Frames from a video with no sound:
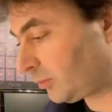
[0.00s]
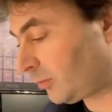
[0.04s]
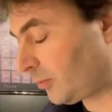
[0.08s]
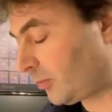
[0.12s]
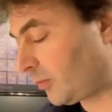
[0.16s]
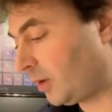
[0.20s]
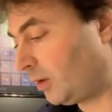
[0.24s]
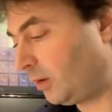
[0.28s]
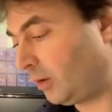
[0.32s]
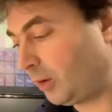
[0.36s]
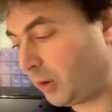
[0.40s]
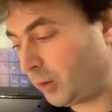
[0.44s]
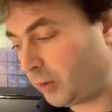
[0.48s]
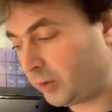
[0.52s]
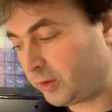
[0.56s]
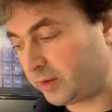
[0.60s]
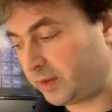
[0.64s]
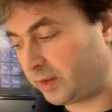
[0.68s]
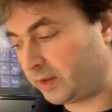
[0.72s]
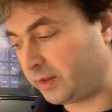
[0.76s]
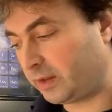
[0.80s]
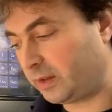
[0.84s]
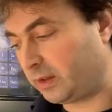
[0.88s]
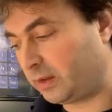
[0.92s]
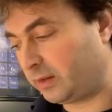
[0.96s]
Note
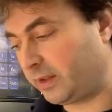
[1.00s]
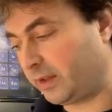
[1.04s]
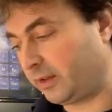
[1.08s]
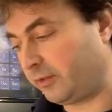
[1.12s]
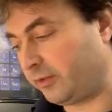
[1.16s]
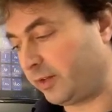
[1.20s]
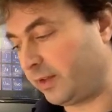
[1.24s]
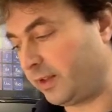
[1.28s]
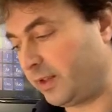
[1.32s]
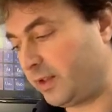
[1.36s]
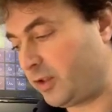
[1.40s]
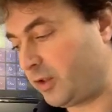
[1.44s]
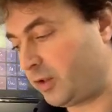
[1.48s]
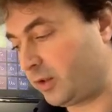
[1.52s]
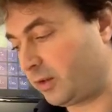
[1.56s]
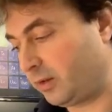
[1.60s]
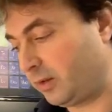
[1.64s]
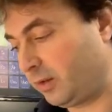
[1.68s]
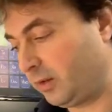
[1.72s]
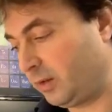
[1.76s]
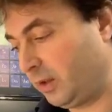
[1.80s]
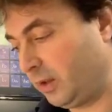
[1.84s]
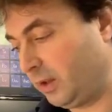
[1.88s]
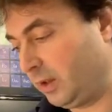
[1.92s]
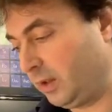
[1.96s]
that in our
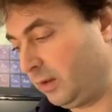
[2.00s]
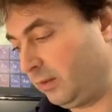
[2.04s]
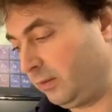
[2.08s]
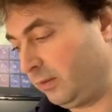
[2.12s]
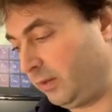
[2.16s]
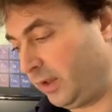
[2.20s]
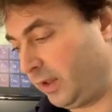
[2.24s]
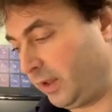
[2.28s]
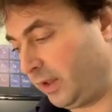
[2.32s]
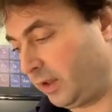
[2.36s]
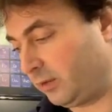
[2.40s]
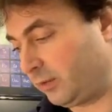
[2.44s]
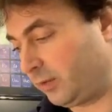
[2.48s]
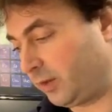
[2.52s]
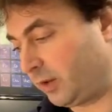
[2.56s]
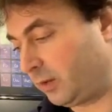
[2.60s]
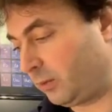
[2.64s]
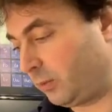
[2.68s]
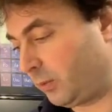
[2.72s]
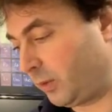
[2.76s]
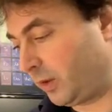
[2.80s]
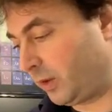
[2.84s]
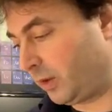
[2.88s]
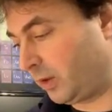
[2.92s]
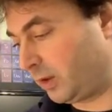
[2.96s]
definition we have
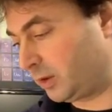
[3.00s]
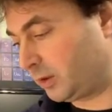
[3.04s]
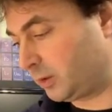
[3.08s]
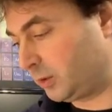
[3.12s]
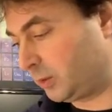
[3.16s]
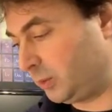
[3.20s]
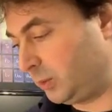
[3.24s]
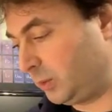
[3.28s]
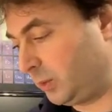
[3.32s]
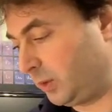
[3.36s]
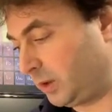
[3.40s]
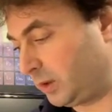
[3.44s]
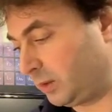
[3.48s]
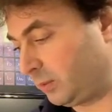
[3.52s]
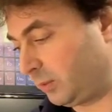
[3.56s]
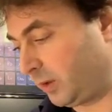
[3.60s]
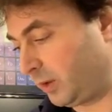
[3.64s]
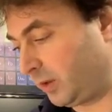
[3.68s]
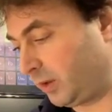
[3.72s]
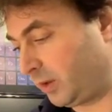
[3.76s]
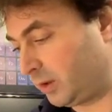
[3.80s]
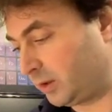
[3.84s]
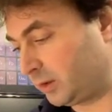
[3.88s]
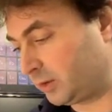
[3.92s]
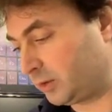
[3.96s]
R1, R2, R1,
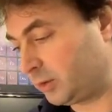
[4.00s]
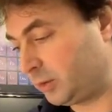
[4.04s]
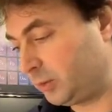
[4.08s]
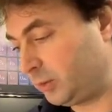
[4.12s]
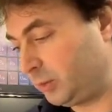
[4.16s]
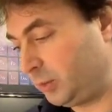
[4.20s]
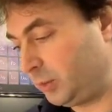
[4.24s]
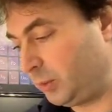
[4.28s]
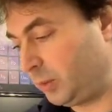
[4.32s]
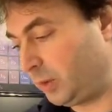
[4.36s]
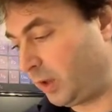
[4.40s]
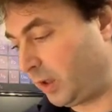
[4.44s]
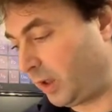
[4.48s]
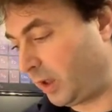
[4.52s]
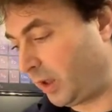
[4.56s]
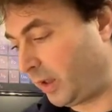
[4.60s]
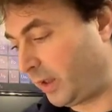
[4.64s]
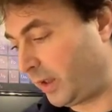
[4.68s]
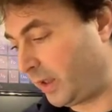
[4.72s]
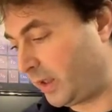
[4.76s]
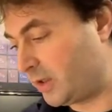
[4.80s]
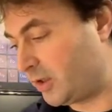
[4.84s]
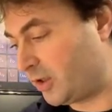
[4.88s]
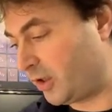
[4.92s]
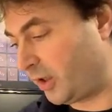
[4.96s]
R2,
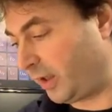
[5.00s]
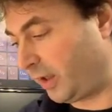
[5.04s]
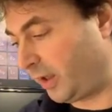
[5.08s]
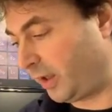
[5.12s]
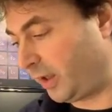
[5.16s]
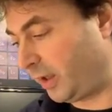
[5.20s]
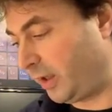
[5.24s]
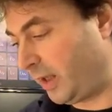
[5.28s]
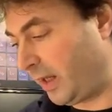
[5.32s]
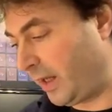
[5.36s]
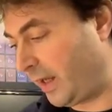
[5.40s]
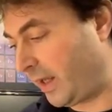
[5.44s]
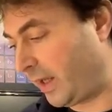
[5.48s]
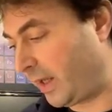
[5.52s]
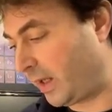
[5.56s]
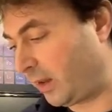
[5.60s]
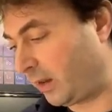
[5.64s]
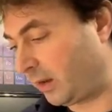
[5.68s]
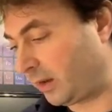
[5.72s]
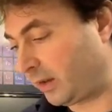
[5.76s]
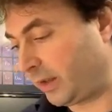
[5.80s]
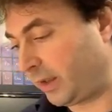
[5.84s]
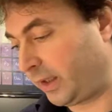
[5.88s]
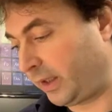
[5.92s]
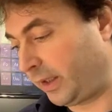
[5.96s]
I, J,
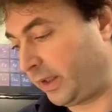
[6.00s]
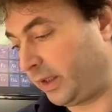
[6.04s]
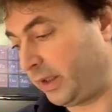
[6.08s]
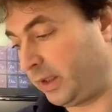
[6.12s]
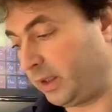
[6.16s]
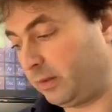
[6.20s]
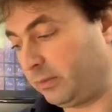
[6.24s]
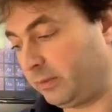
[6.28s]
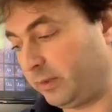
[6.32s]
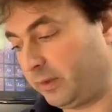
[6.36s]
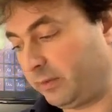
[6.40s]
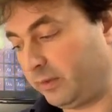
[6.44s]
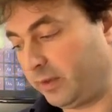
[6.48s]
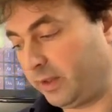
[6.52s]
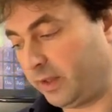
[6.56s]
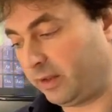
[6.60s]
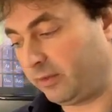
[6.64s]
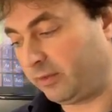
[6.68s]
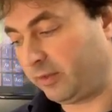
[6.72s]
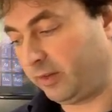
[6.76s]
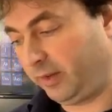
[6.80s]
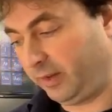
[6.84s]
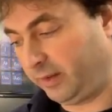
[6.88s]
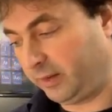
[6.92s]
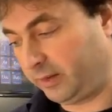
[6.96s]
L, K when we have
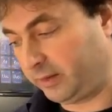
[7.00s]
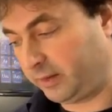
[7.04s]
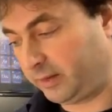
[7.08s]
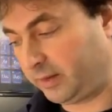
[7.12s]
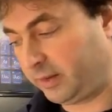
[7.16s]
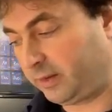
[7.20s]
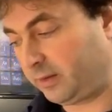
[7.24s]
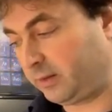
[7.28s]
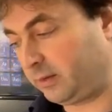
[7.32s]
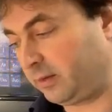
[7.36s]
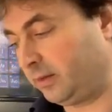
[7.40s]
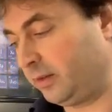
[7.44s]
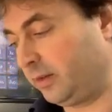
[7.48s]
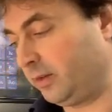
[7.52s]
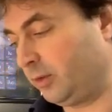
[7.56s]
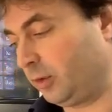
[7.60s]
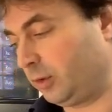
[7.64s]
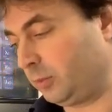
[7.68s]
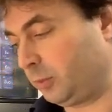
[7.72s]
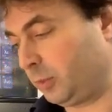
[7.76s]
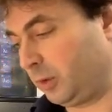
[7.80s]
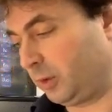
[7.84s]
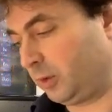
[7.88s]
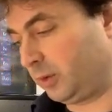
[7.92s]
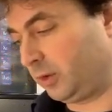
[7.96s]
here the
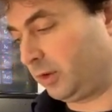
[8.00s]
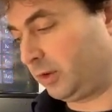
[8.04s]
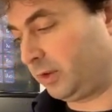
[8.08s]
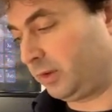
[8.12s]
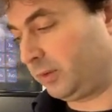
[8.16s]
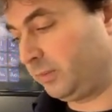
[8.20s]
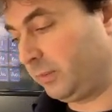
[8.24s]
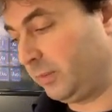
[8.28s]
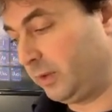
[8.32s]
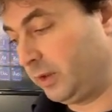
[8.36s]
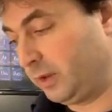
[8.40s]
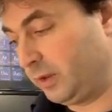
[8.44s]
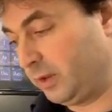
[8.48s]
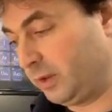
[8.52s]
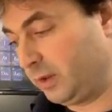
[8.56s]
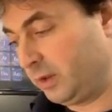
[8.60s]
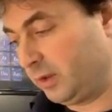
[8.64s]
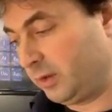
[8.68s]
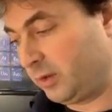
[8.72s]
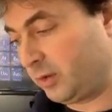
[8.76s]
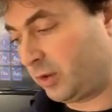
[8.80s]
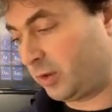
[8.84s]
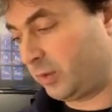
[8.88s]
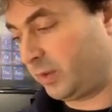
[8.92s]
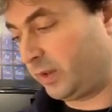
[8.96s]
normal order.
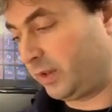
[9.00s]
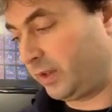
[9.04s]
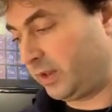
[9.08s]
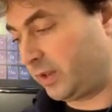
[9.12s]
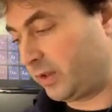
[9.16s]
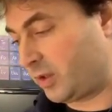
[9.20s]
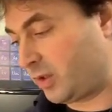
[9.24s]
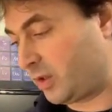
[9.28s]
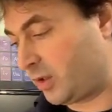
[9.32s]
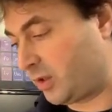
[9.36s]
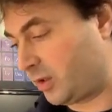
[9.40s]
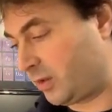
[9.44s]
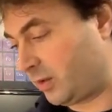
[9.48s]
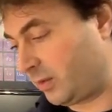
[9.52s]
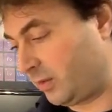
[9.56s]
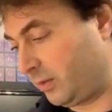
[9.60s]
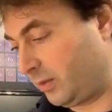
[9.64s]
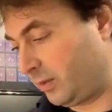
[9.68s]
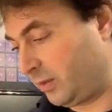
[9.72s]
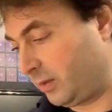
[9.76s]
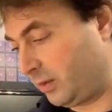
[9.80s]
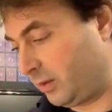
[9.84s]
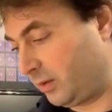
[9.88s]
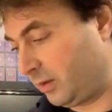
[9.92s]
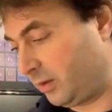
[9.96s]
So it is
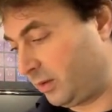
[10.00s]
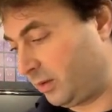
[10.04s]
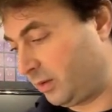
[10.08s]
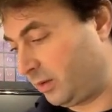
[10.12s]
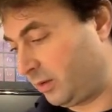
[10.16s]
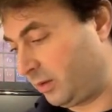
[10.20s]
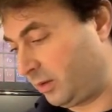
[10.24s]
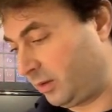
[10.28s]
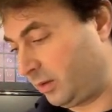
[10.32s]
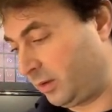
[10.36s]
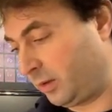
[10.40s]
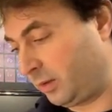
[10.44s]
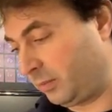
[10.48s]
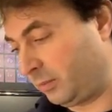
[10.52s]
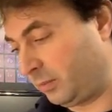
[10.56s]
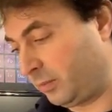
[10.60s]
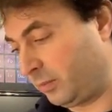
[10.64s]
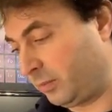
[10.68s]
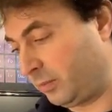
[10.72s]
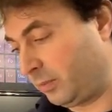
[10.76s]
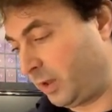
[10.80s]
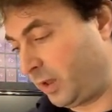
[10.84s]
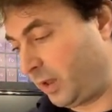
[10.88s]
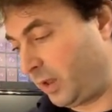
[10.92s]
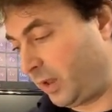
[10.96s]

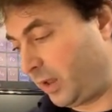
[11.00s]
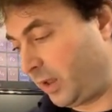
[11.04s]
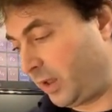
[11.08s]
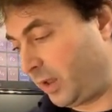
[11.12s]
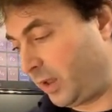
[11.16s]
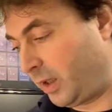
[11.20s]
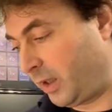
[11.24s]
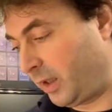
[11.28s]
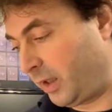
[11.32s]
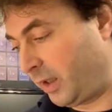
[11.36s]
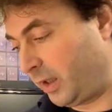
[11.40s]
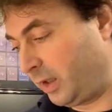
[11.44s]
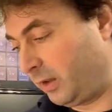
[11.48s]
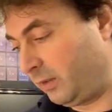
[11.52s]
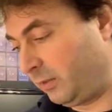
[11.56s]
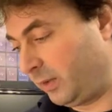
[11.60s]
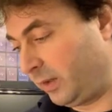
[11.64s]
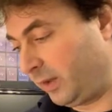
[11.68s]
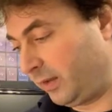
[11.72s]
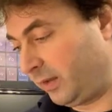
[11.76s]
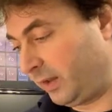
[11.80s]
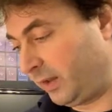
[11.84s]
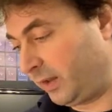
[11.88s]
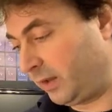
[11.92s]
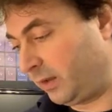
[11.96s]
I
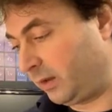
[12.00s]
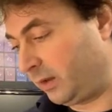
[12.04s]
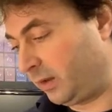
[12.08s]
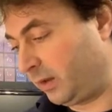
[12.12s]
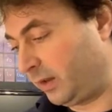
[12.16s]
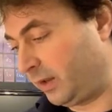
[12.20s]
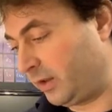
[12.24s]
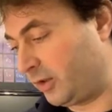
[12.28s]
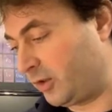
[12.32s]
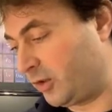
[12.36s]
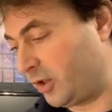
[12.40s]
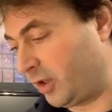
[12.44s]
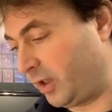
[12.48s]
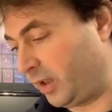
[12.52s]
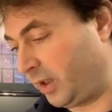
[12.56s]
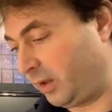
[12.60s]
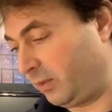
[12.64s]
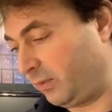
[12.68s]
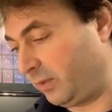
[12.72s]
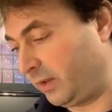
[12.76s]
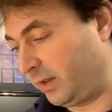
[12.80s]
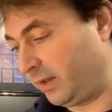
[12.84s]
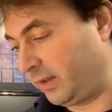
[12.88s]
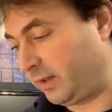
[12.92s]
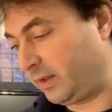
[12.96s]
with L and J
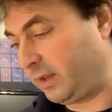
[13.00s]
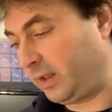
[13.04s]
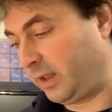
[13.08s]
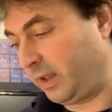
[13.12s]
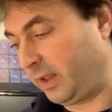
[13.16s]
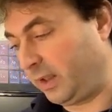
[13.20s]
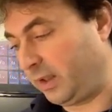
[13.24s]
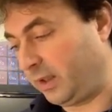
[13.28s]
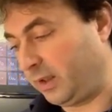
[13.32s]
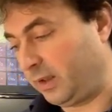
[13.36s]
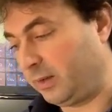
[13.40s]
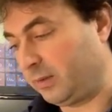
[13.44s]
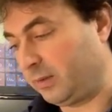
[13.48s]
with K